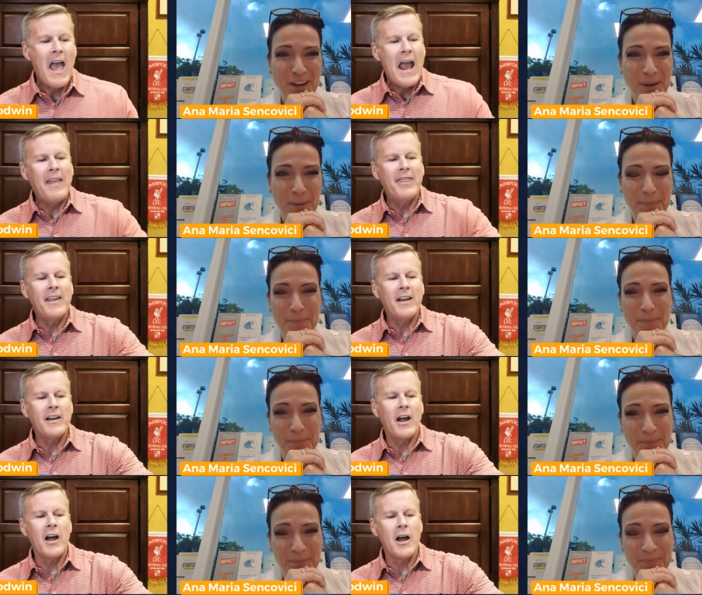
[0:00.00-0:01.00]
Speaker 1: And then,
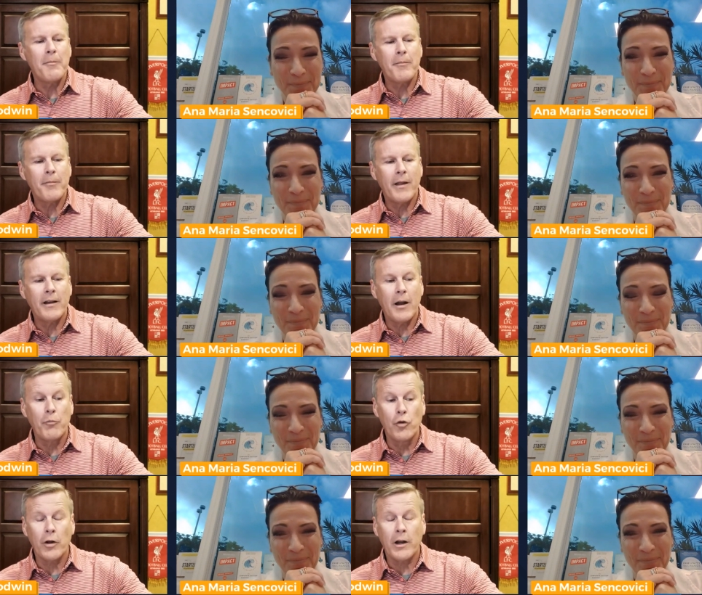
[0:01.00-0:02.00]
um, and I'm
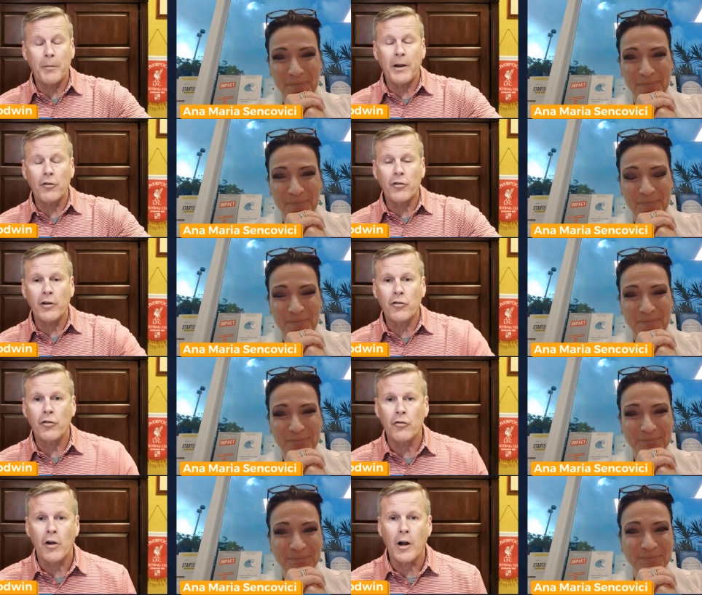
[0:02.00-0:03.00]
really going to be interested to
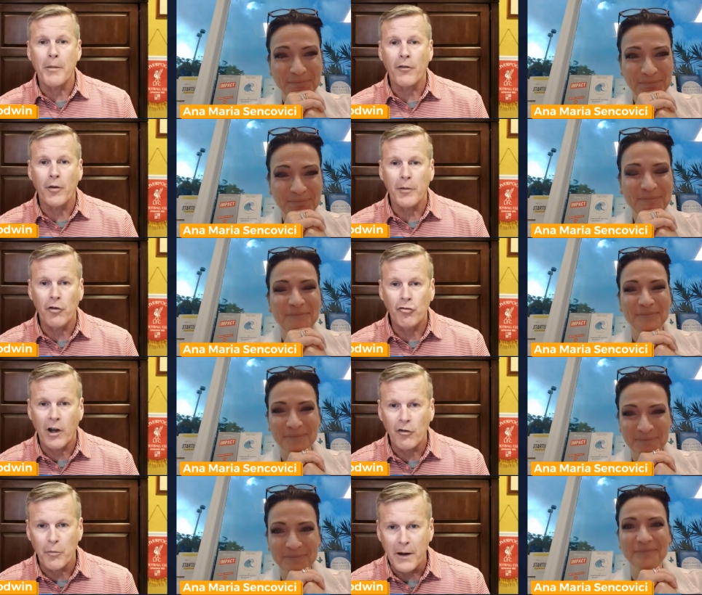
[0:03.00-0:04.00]
talk about some of these
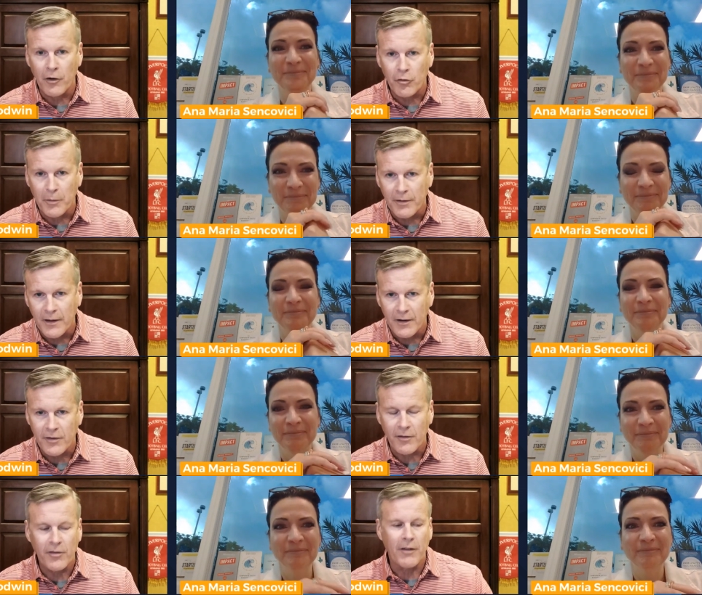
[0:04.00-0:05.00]
change management things
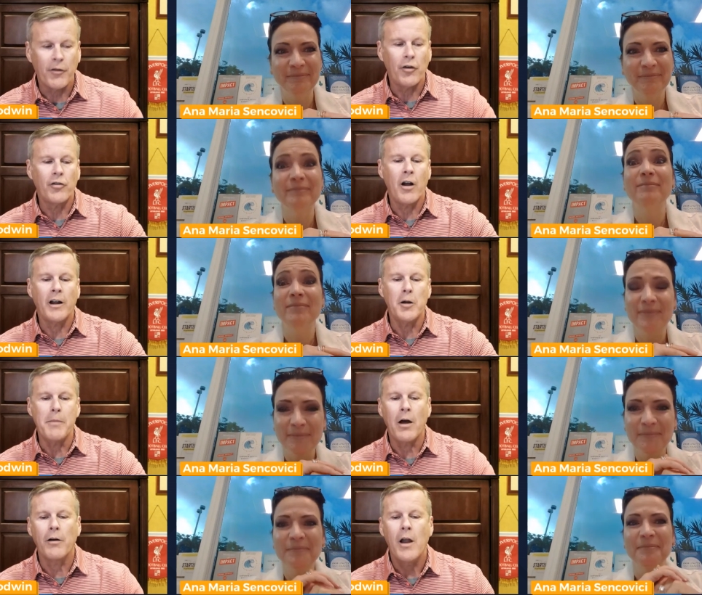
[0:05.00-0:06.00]
and stuff that you're talking
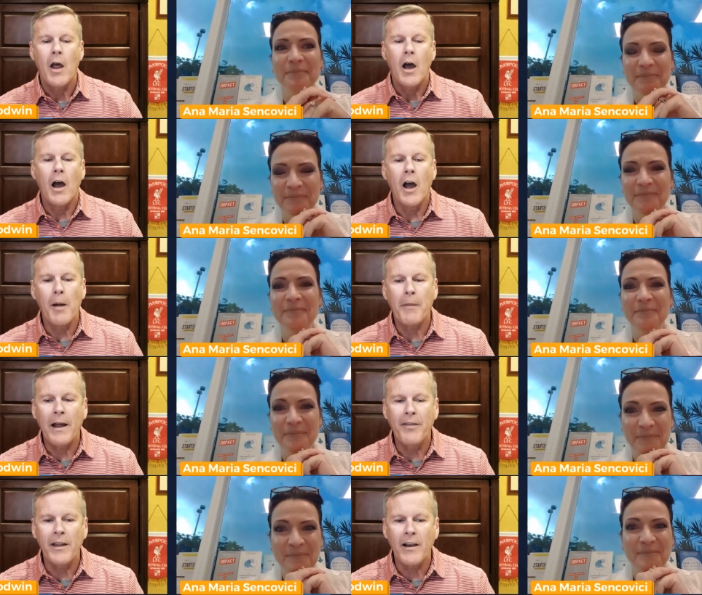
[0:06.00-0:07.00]
about. Um, and
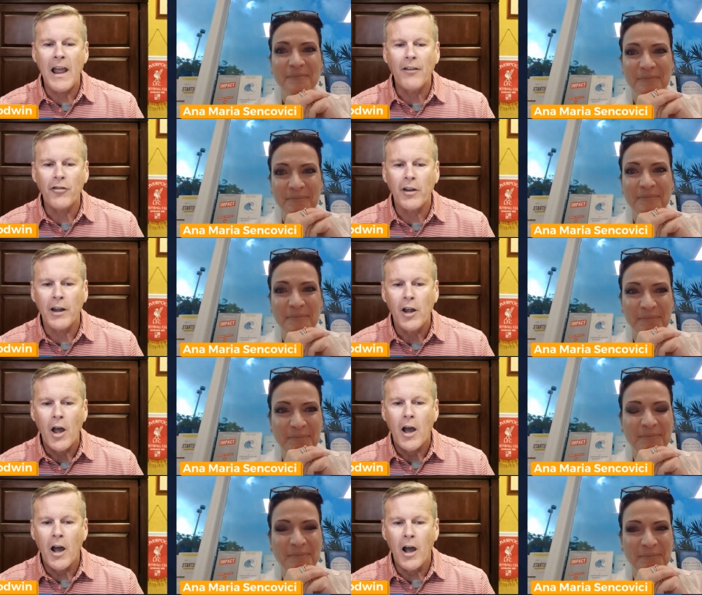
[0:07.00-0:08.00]
then, lastly,
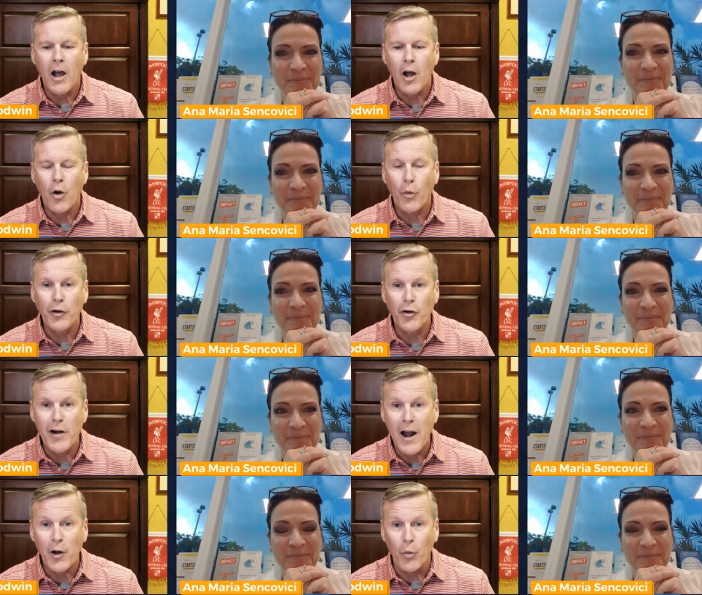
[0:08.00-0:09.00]
uh, when you're
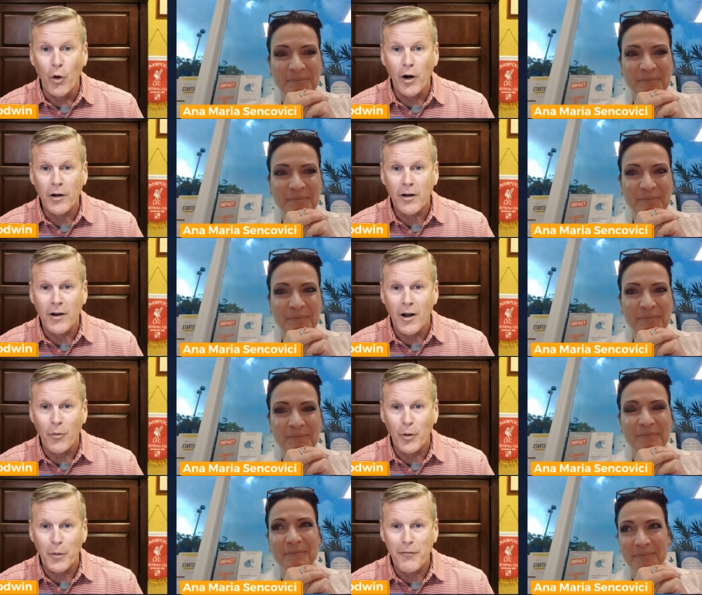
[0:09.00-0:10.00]
not at work, uh, what
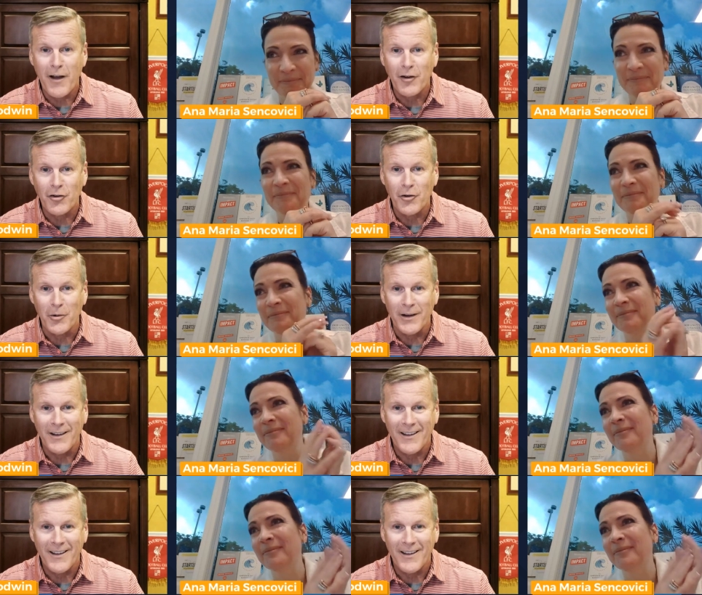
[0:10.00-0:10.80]
do we find you doing?